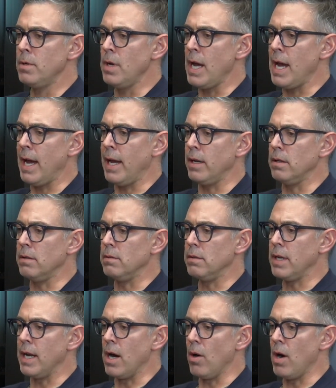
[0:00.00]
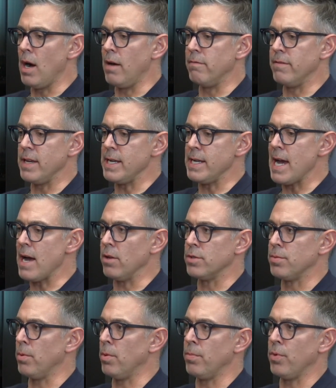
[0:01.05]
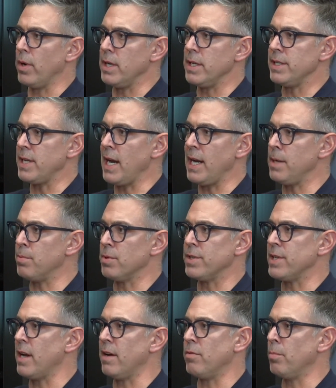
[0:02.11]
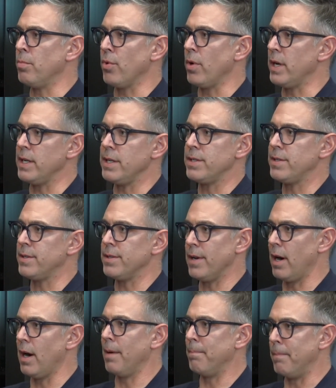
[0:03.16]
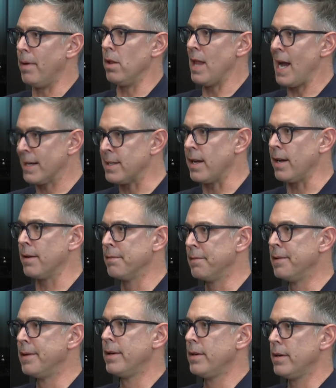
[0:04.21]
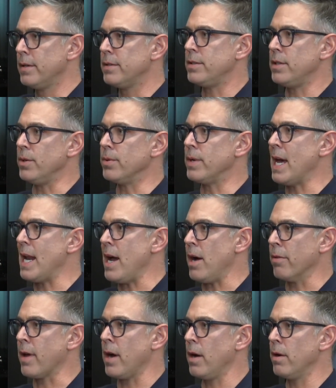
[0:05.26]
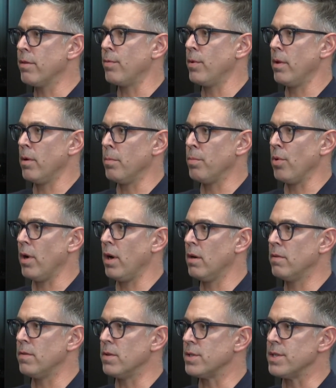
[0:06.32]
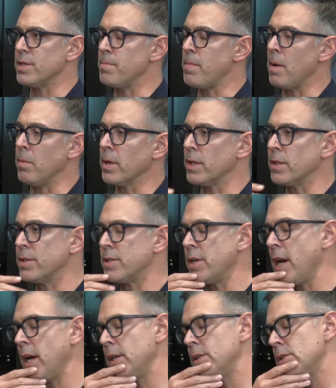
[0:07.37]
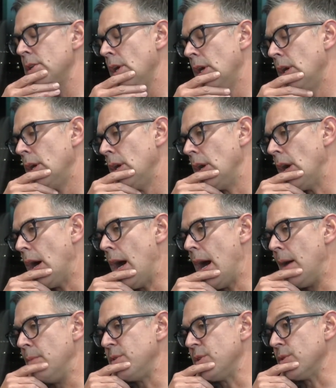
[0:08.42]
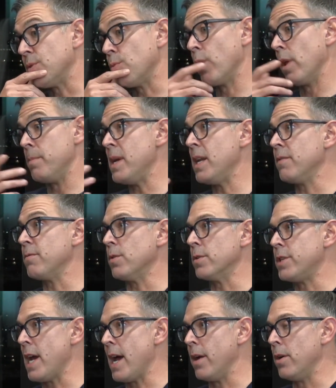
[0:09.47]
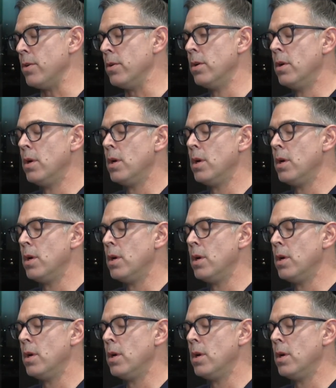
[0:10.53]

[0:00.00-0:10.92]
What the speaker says: And, of the eligible employees, 80% of employees are electing to get healthcare through their employer versus a public exchange. So it's a really meaningful channel.